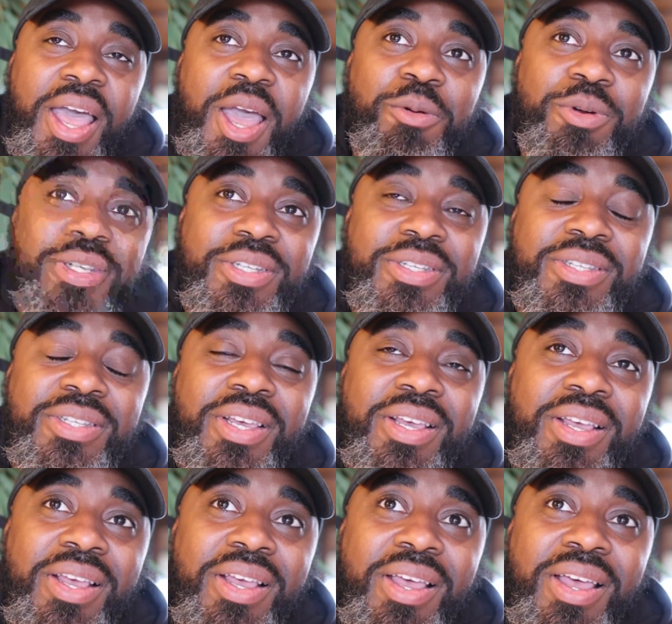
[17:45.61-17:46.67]
I was,
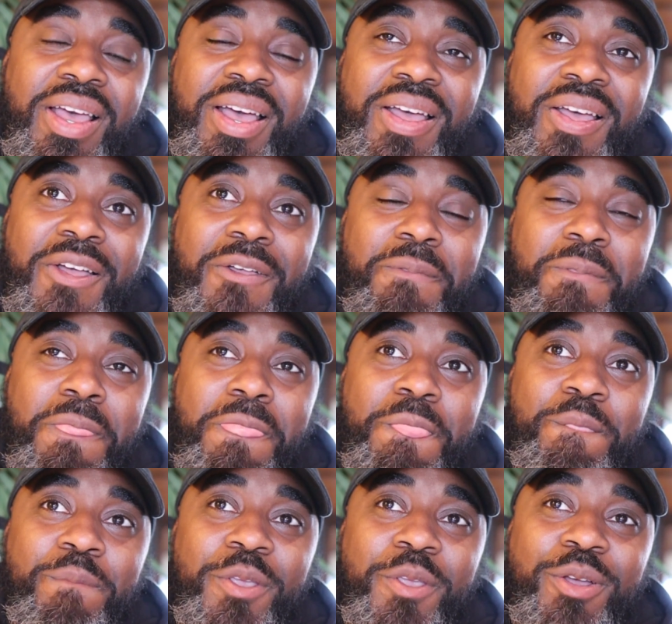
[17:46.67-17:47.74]
um,
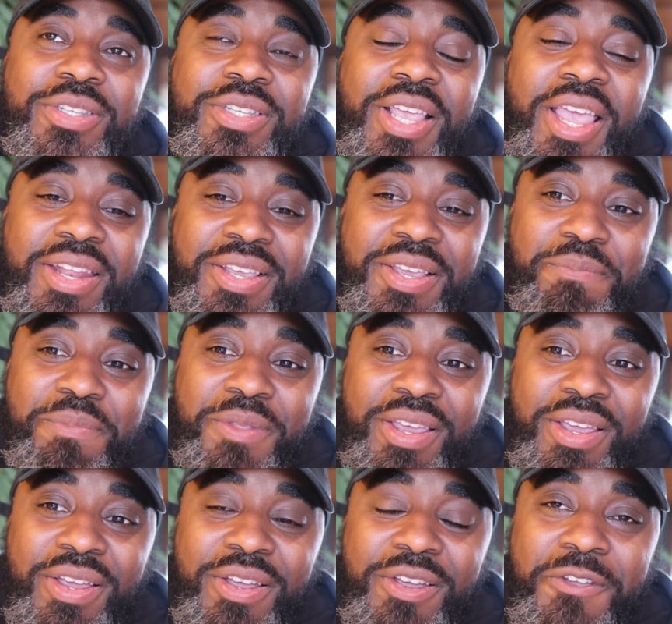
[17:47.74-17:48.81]
you know, standing up
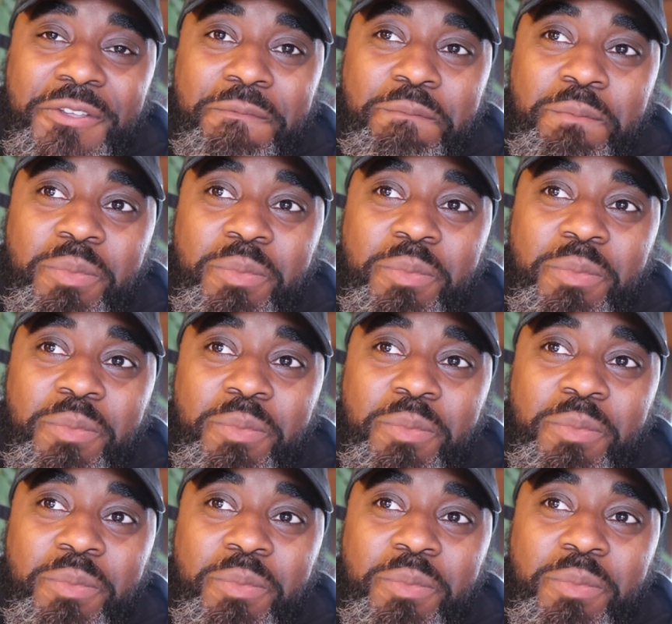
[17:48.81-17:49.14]
there,